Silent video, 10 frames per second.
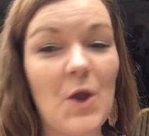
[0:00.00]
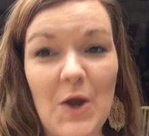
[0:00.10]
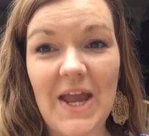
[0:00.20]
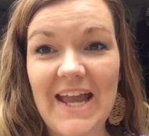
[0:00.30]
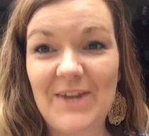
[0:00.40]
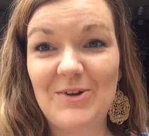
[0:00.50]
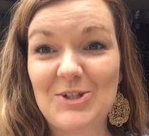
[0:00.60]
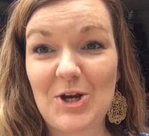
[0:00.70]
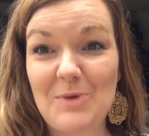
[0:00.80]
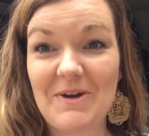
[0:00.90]
Okay, anyway,
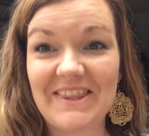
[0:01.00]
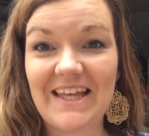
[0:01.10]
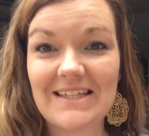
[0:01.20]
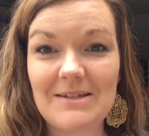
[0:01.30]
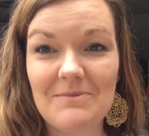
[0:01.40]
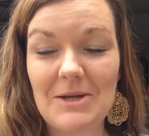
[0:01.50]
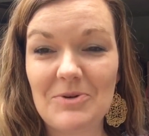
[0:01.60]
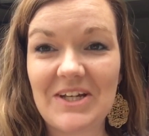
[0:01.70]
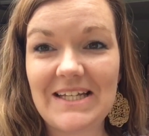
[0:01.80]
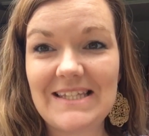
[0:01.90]
sorry about that. Some
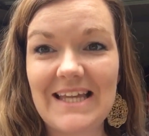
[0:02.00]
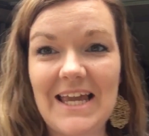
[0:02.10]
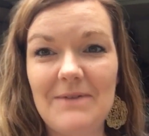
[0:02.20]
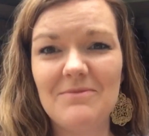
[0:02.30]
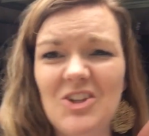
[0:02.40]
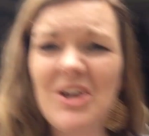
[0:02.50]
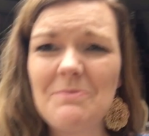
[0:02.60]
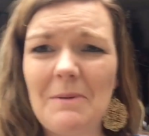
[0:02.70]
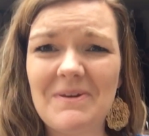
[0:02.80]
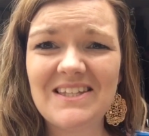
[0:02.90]
neighbor kids came. Look at
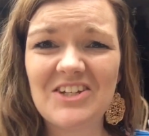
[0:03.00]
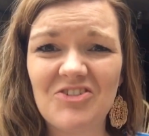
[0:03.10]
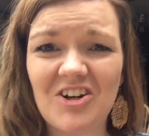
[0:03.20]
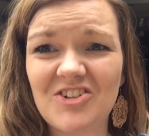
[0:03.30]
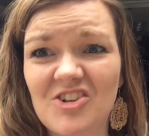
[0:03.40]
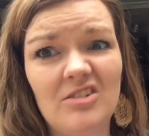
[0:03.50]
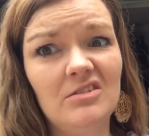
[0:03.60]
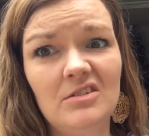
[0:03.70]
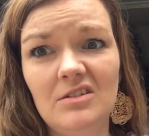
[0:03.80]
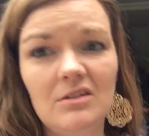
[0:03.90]
my messy garage, y'all.
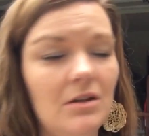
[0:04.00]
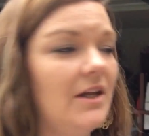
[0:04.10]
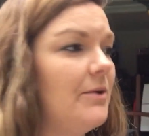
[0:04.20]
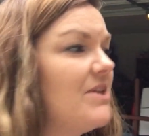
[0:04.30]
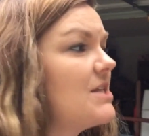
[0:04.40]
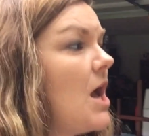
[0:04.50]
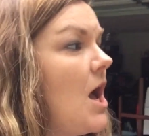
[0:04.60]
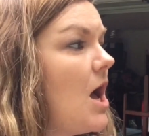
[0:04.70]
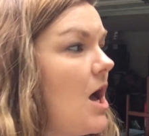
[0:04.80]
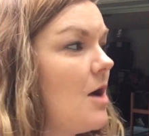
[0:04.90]
Anyways,
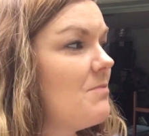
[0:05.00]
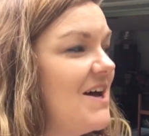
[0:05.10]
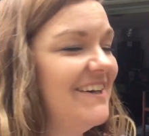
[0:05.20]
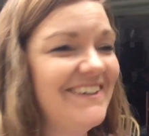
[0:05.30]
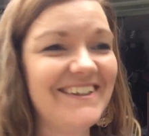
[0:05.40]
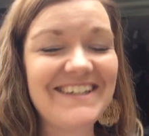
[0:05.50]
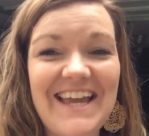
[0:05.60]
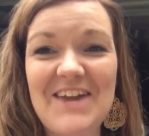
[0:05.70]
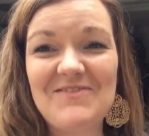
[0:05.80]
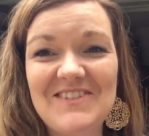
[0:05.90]
um,
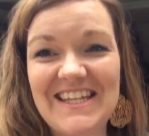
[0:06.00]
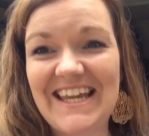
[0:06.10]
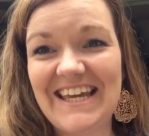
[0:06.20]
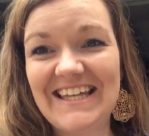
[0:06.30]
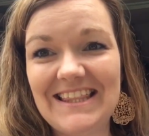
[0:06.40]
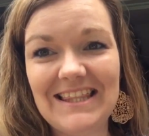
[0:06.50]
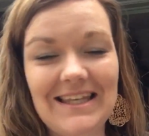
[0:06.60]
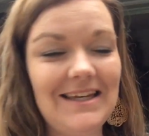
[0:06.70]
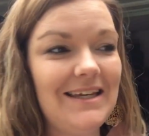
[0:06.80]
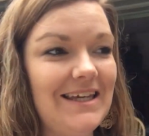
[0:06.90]
came to get
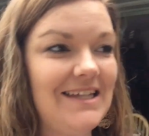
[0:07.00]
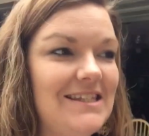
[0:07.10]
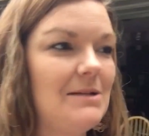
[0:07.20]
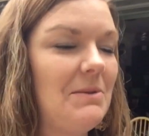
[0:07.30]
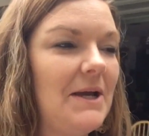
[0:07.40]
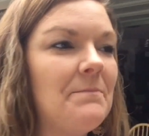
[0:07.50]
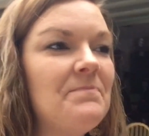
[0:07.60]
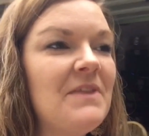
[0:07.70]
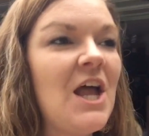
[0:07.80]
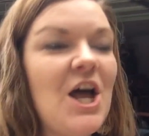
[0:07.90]
the kids to play.
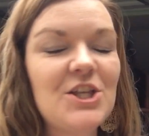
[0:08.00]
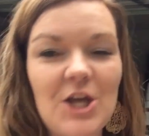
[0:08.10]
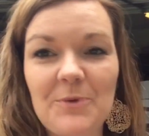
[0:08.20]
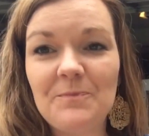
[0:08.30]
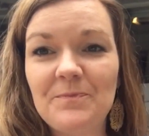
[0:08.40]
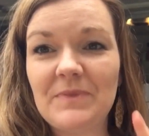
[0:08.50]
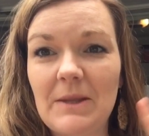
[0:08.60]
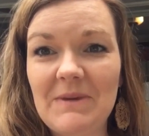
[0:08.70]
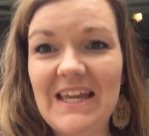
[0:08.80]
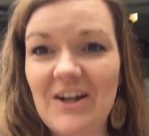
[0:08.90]
So,
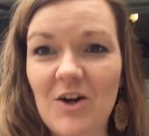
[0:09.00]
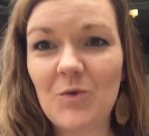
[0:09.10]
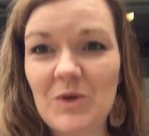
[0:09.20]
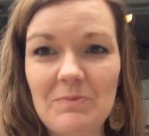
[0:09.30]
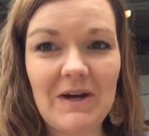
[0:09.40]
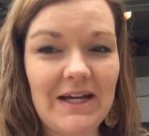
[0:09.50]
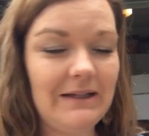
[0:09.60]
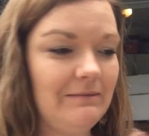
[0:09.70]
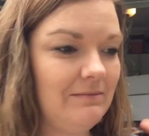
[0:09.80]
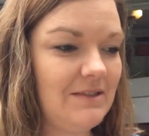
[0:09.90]
let me get on with
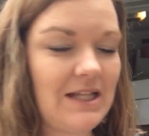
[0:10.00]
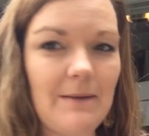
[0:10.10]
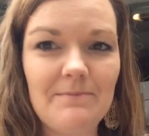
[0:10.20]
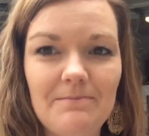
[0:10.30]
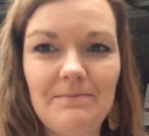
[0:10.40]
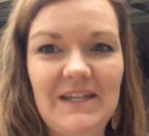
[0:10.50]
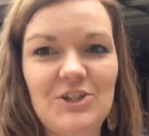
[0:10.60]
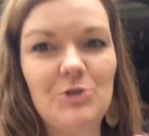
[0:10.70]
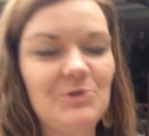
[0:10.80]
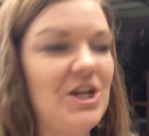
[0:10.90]
my, stop
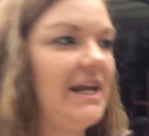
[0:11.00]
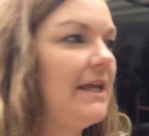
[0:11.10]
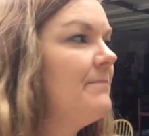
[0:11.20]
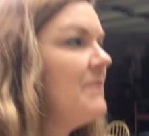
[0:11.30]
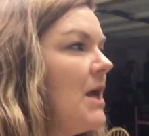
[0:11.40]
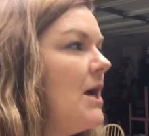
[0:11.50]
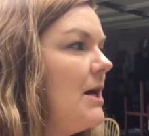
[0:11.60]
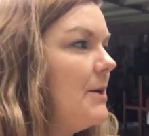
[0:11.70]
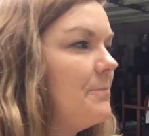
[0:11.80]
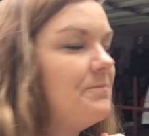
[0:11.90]
being super chatty.
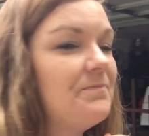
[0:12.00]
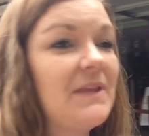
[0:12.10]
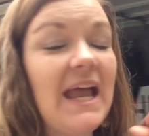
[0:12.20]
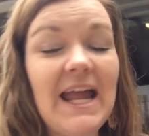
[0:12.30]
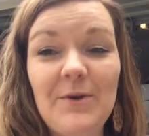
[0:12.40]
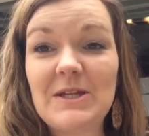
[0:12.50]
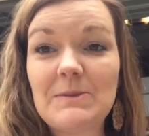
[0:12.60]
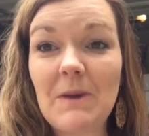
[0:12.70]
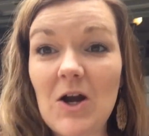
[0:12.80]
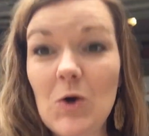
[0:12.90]
Um, Anyways,
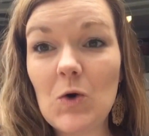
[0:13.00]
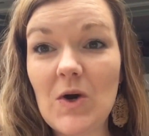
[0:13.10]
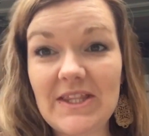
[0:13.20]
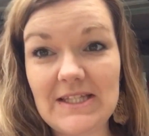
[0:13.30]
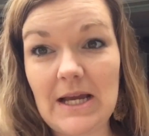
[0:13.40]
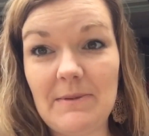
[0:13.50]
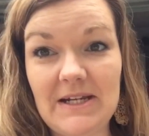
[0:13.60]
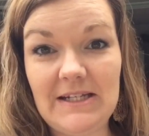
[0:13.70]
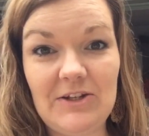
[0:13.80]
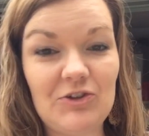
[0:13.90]
my uncle at the time
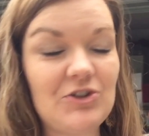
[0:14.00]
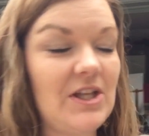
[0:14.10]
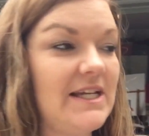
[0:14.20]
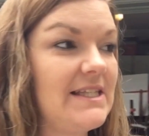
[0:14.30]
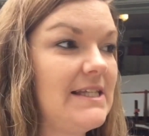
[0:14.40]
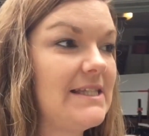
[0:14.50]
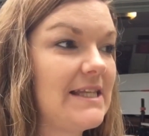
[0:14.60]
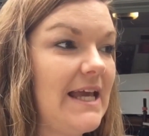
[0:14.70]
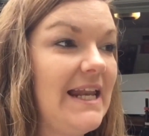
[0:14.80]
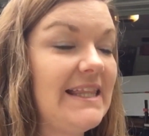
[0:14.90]
had a dealer's license,
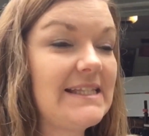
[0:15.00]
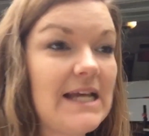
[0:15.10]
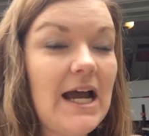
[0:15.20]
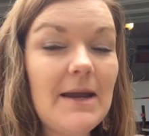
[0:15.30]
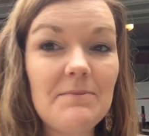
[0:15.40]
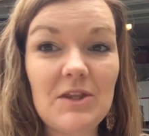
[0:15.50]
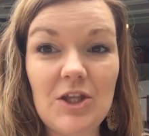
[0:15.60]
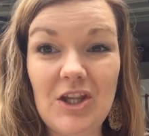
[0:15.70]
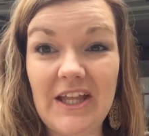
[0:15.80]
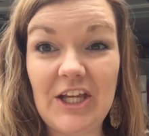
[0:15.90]
and at the time
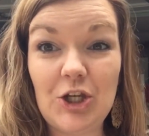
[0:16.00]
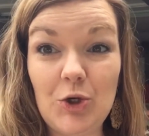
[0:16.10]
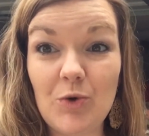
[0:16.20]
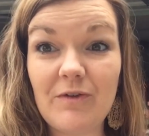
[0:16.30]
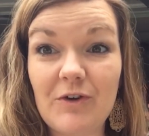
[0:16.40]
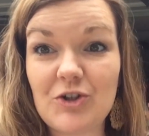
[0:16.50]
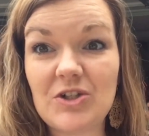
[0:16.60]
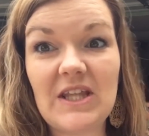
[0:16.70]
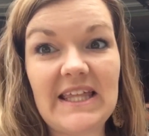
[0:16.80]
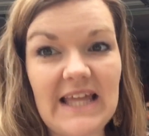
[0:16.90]
the like newer
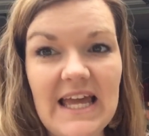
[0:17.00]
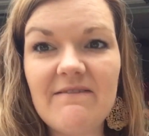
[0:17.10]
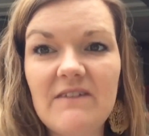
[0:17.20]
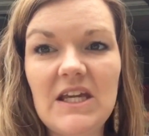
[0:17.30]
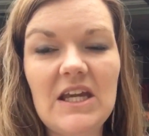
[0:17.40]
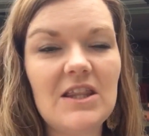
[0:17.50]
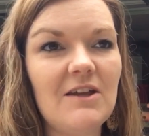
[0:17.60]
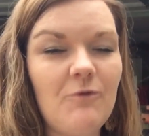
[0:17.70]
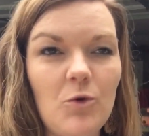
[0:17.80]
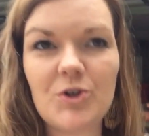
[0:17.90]
version, like the N V and
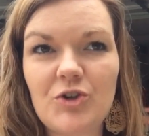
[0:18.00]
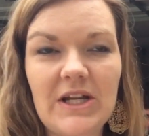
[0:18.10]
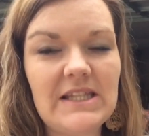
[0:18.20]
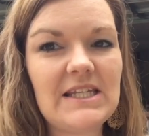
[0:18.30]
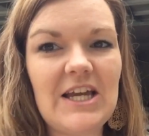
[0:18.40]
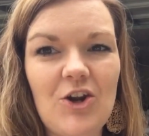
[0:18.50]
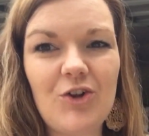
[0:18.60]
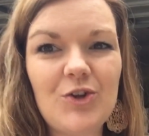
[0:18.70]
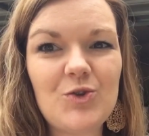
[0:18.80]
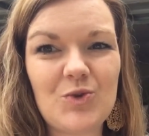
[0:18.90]
the Ford Transit and
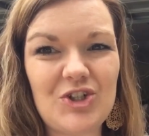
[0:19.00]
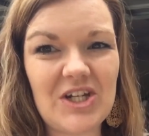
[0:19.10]
all those, were